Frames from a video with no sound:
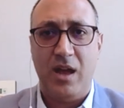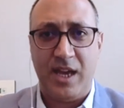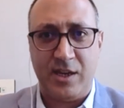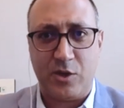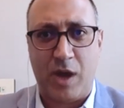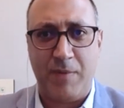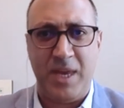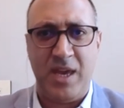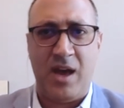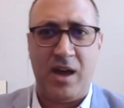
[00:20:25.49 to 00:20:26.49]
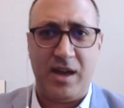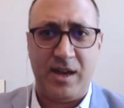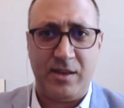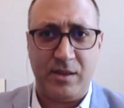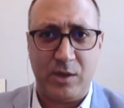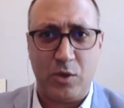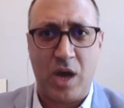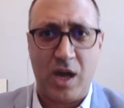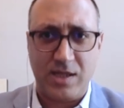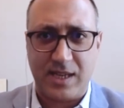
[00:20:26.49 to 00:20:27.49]
In Crimea, in
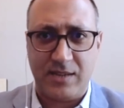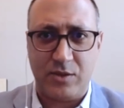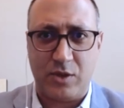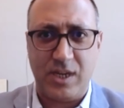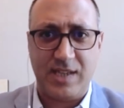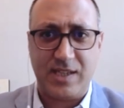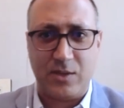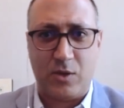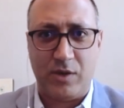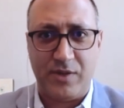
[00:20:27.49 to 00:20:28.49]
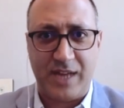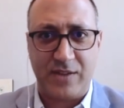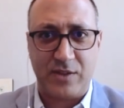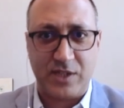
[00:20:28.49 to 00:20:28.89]
Luhansk and Donetsk and all of that,